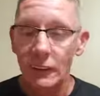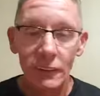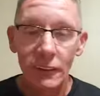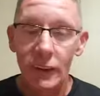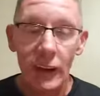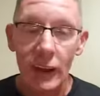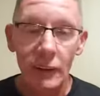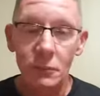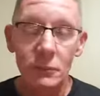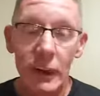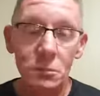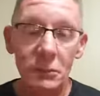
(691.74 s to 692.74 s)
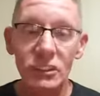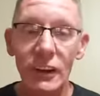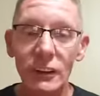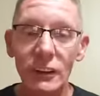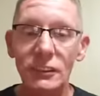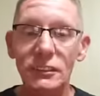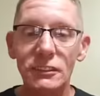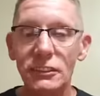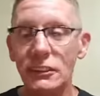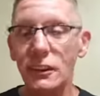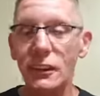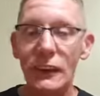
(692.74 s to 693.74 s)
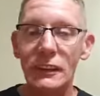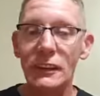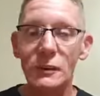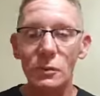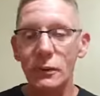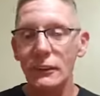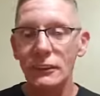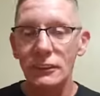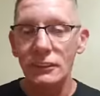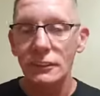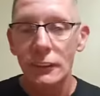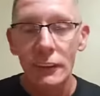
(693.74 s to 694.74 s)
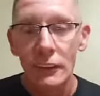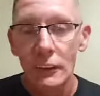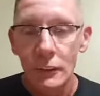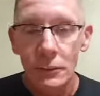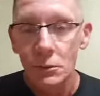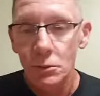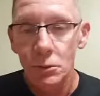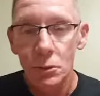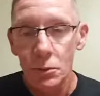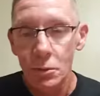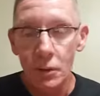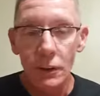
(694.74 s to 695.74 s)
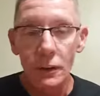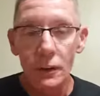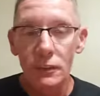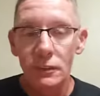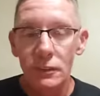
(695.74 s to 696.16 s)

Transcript: I'm, I'm excited. You know, I can't wait to uh,